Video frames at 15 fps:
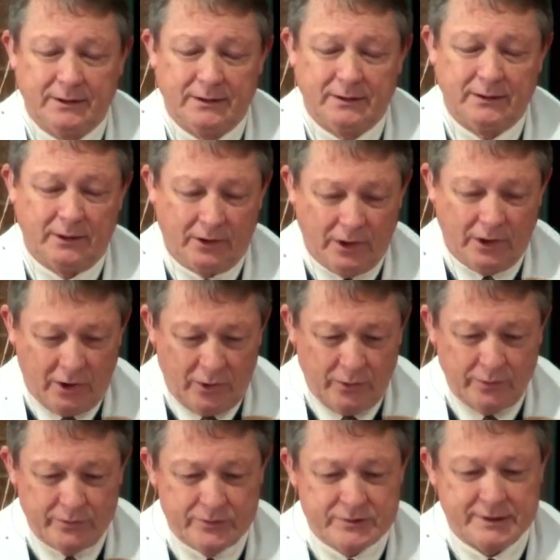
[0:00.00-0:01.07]
the
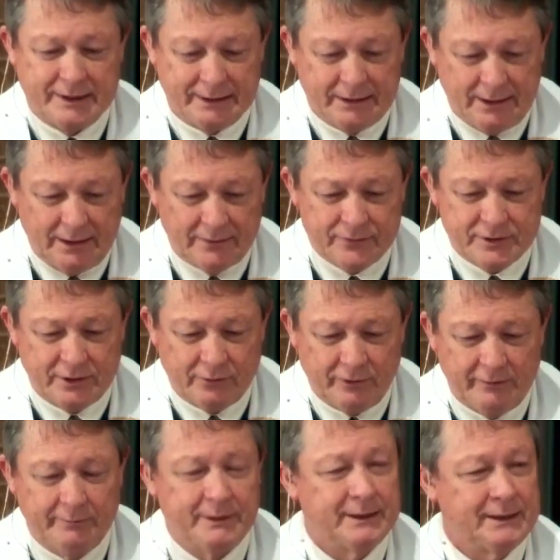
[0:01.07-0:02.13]
loans and gifts that
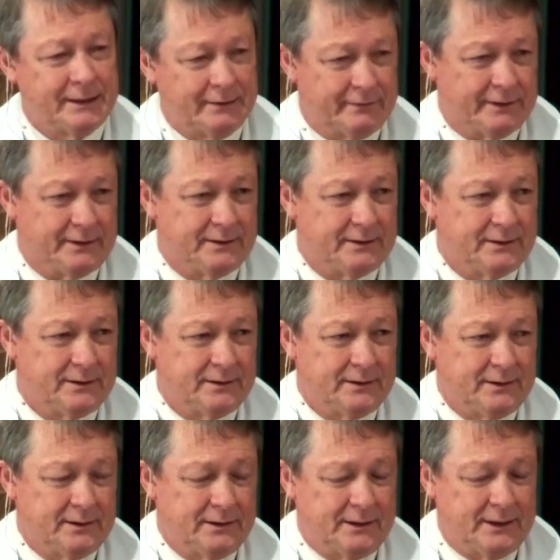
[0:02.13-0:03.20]
we've been given
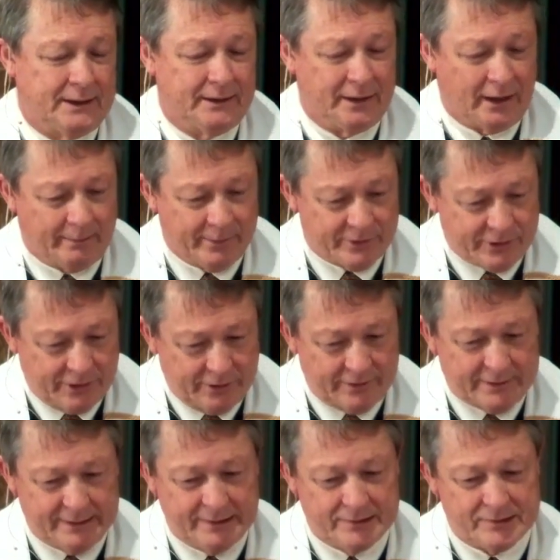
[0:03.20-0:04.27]
and the
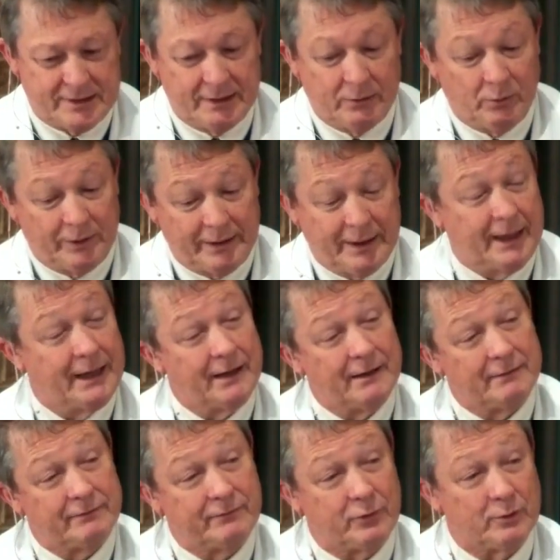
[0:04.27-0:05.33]
opportunities that we
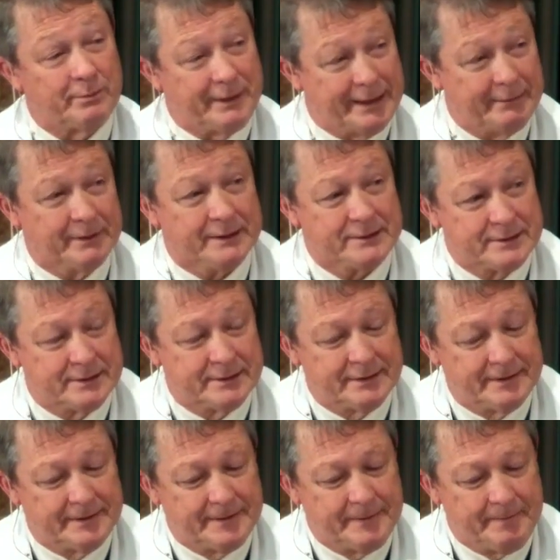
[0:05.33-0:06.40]
have for payment.
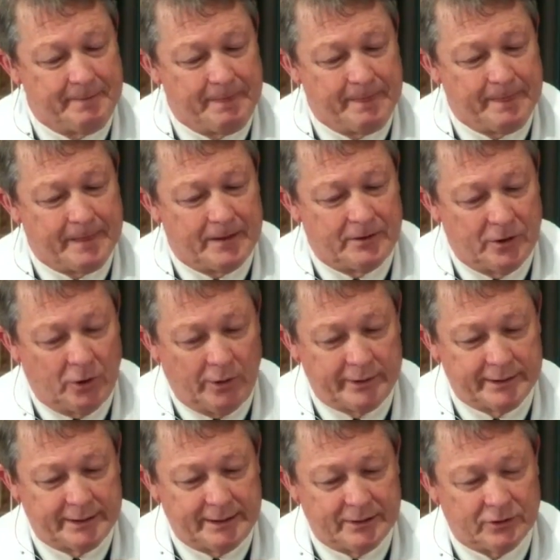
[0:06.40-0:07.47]
Knowing
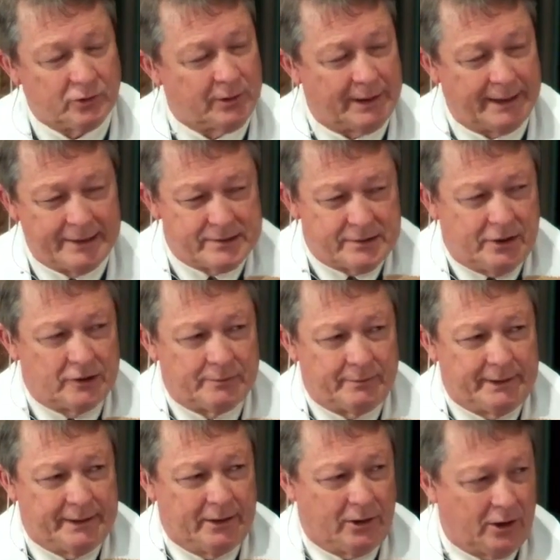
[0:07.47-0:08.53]
that in Christ,
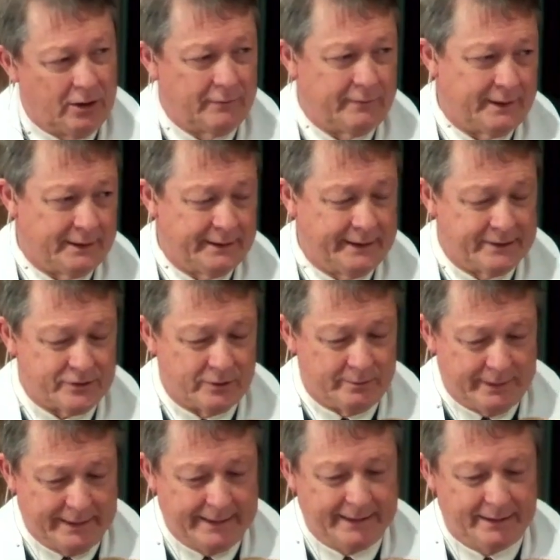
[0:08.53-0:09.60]
ultimately, all of our debts are
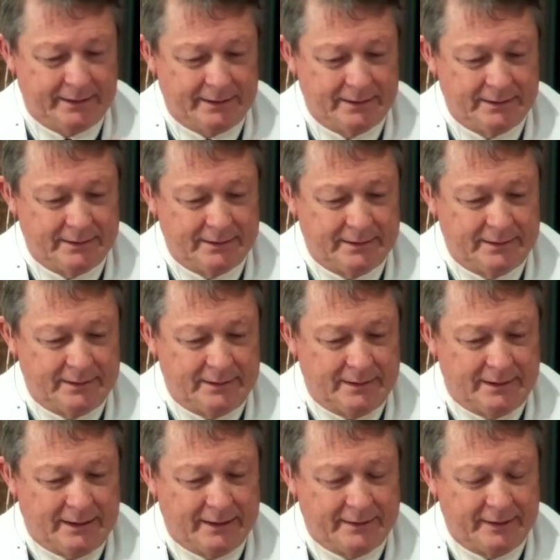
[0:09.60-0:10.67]
paid.
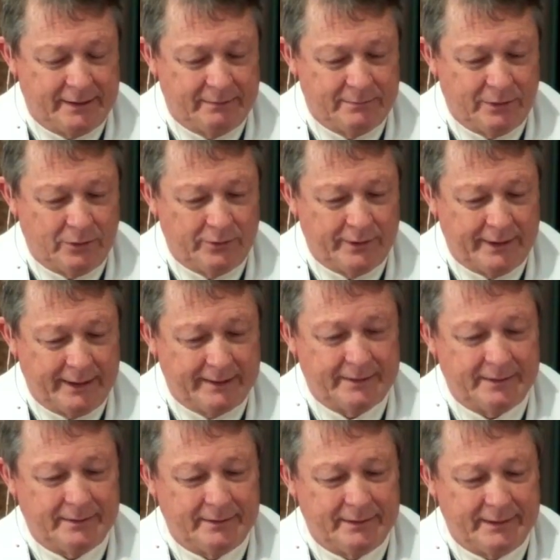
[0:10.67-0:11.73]
I think both
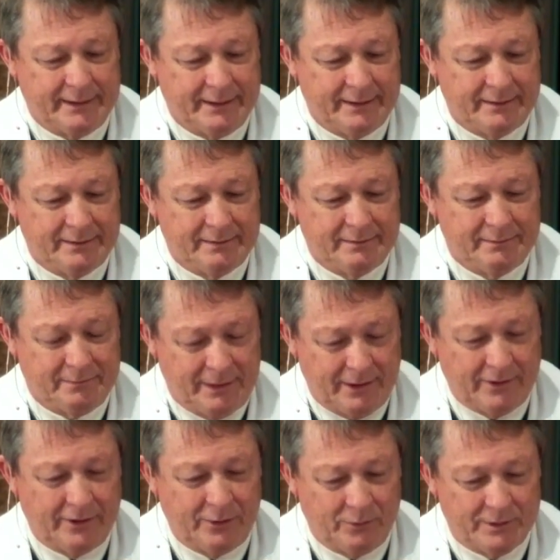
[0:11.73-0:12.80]
Hannah and
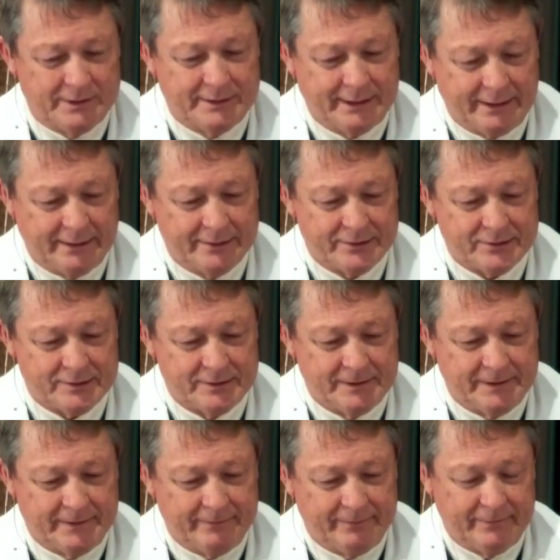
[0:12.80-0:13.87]
Mary would tell us,
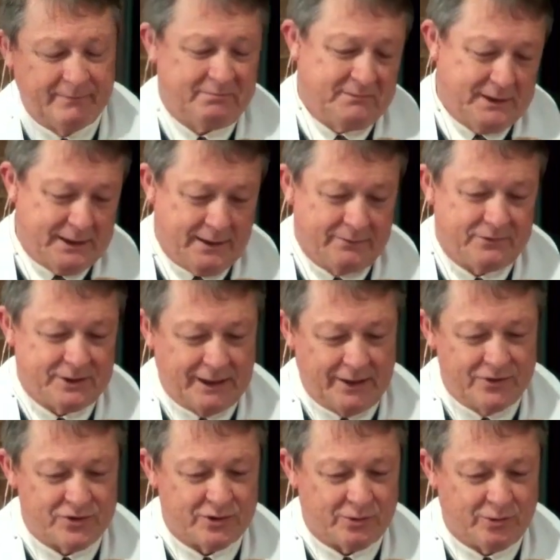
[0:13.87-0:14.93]
and I've
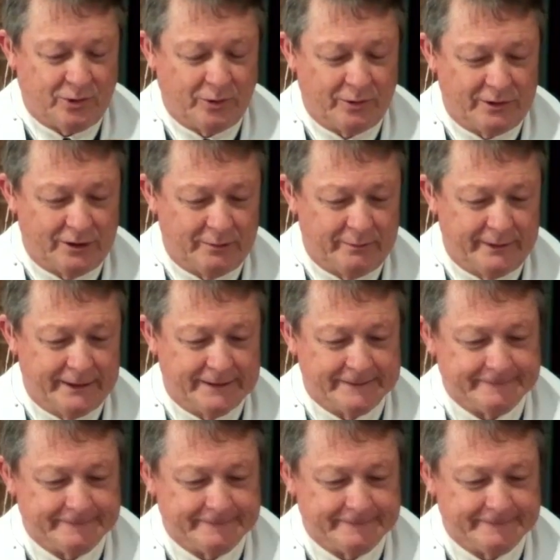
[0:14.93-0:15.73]
changed the quote a little bit,